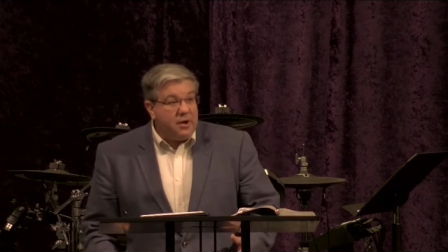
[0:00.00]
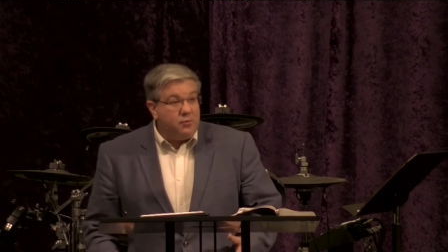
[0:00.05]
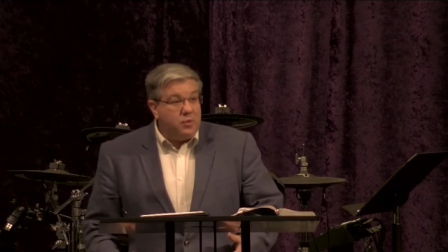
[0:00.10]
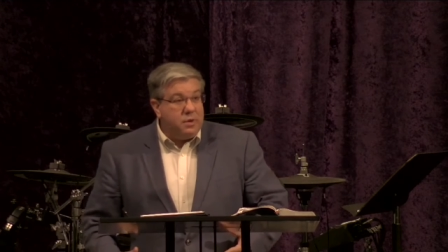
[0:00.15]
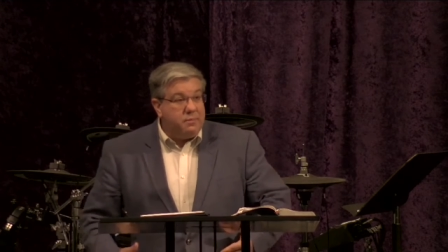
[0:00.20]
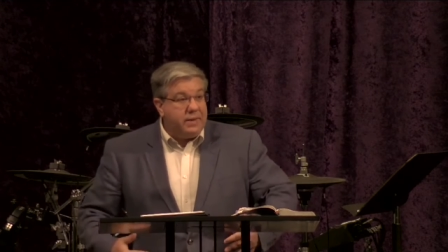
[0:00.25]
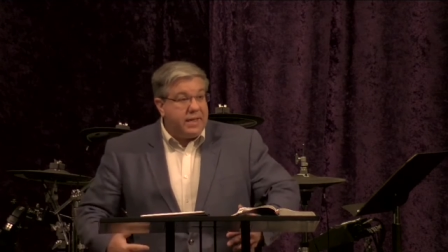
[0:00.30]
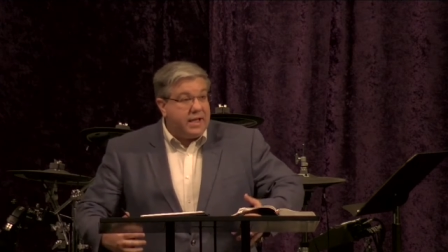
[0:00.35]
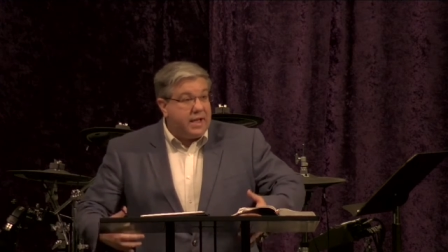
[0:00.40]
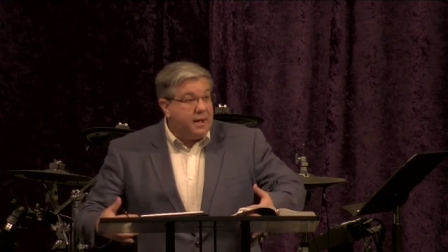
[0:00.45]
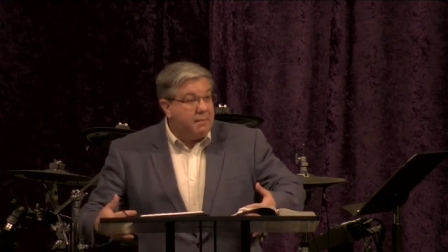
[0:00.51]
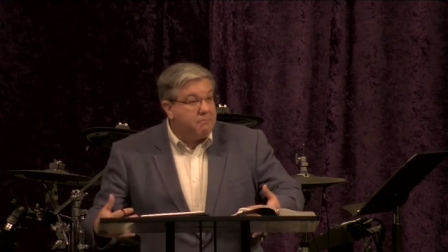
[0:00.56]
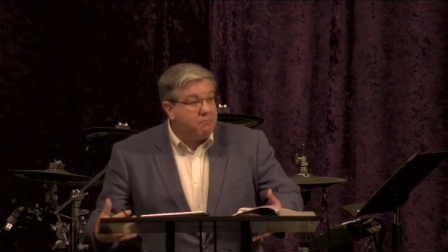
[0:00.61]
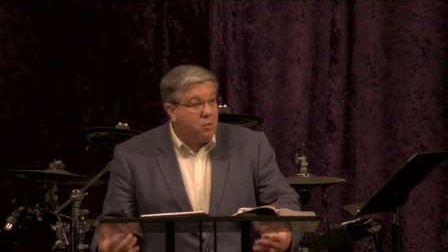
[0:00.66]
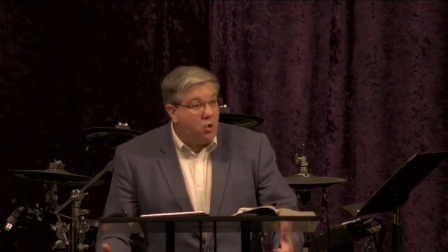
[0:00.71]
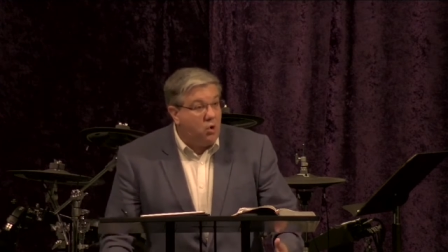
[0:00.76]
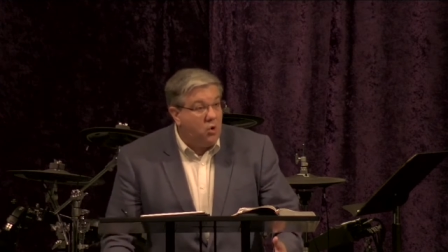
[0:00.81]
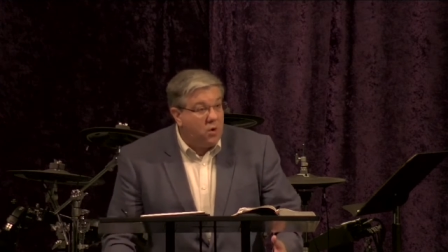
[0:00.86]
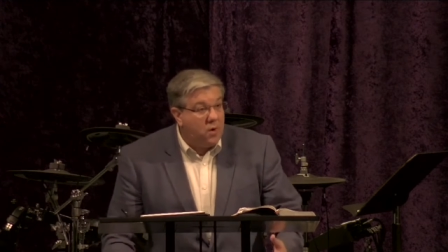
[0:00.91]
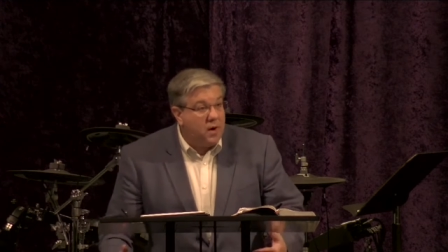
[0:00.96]
and we become
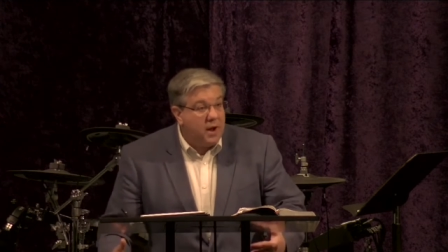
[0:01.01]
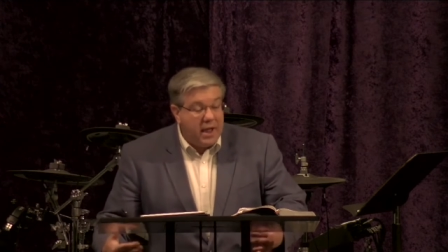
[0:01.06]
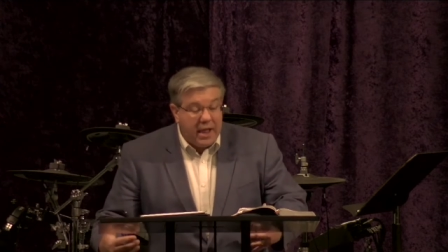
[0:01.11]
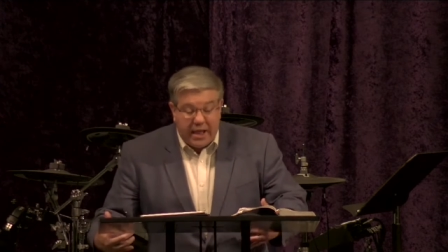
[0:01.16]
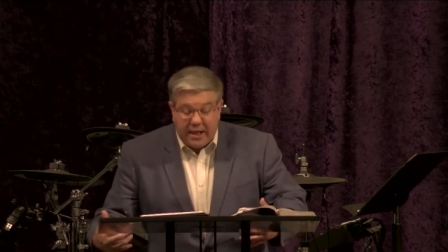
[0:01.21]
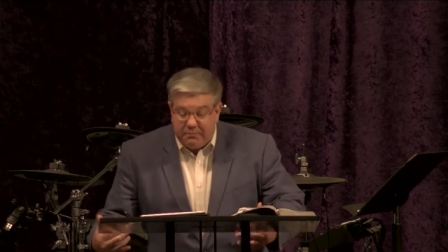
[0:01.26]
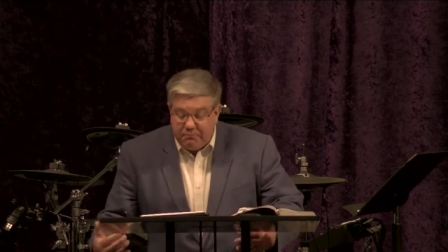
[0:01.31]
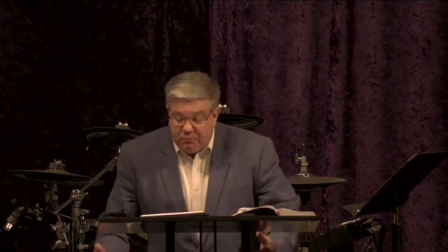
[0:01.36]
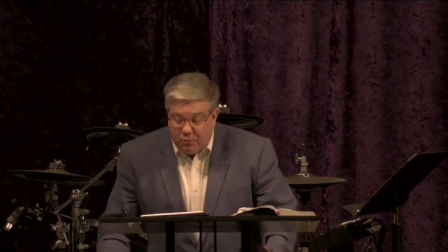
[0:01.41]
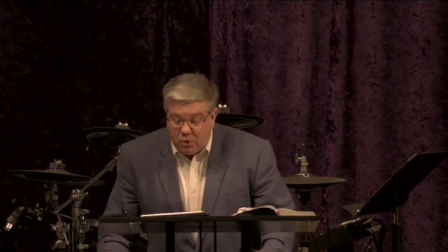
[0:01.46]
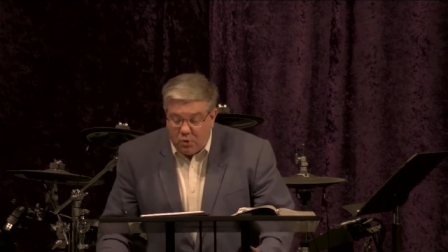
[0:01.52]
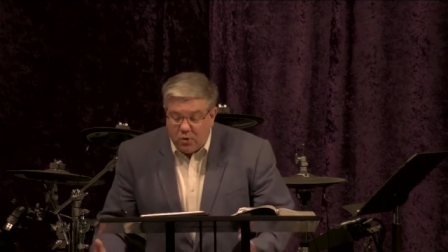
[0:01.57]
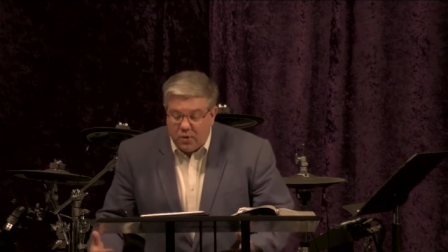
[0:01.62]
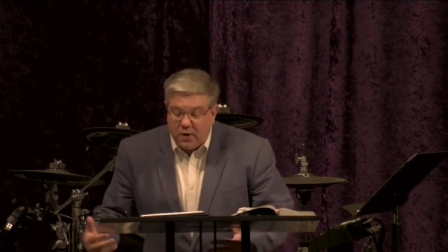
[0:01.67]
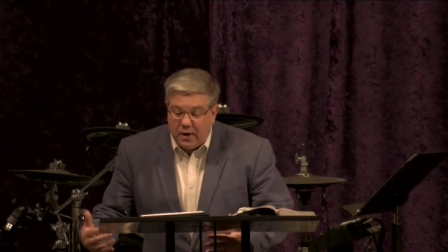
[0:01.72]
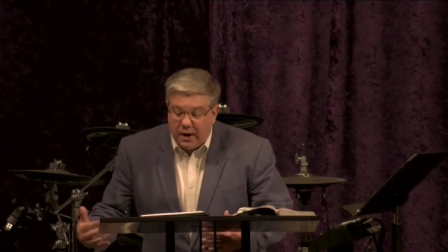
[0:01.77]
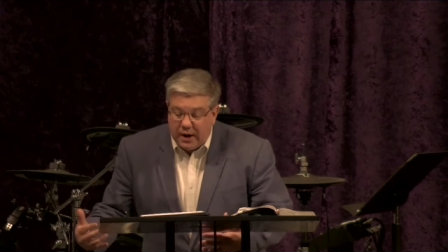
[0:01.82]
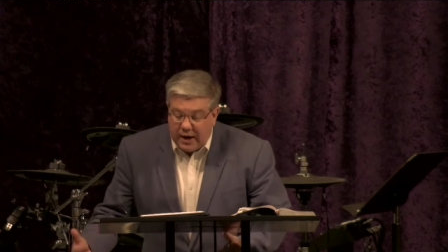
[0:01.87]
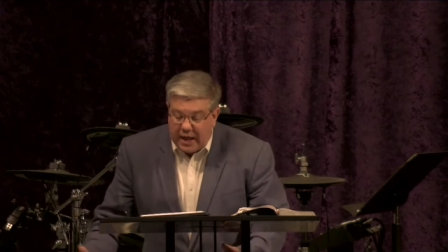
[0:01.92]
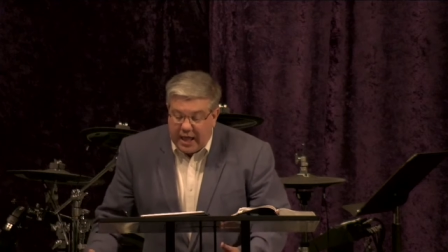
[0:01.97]
more and
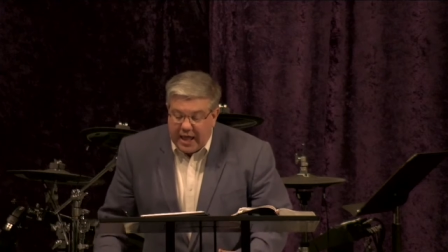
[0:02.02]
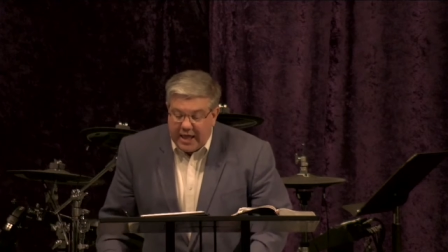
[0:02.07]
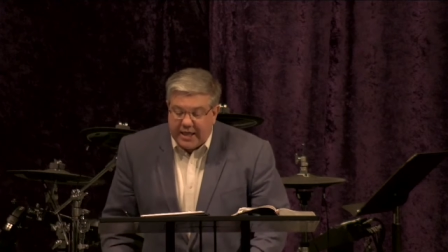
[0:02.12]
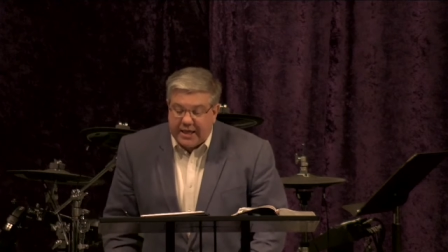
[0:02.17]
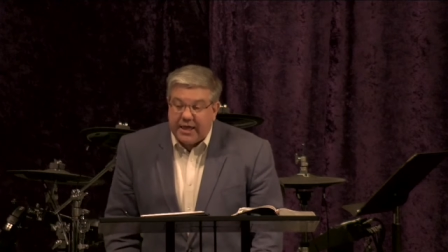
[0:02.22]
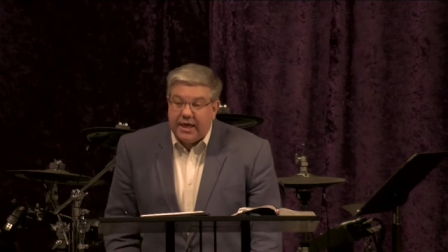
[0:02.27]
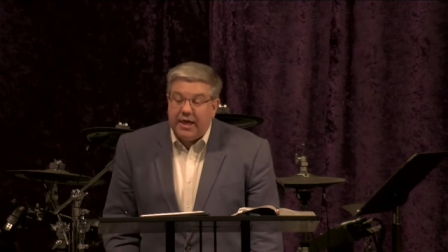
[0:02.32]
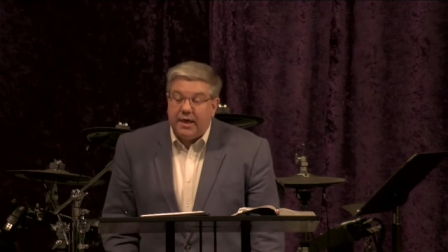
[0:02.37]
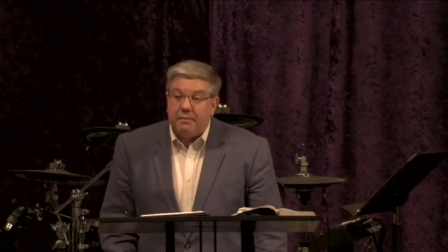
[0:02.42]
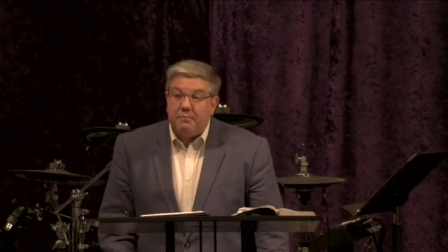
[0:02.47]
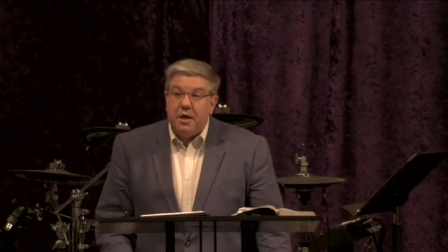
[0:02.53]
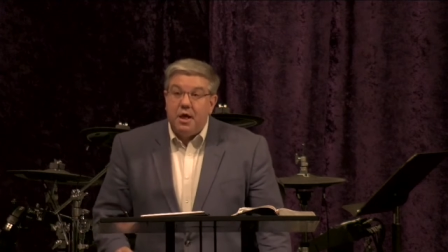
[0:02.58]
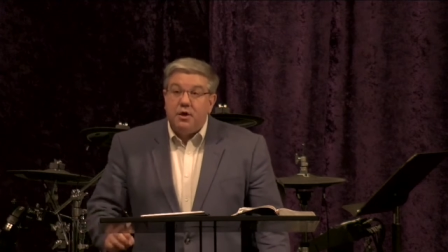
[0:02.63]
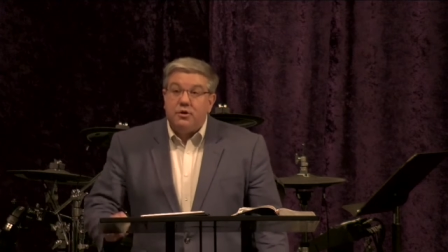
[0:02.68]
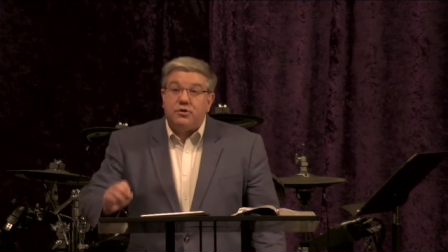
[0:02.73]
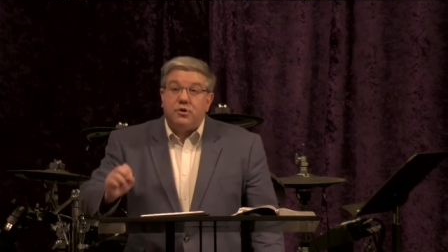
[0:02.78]
more like him.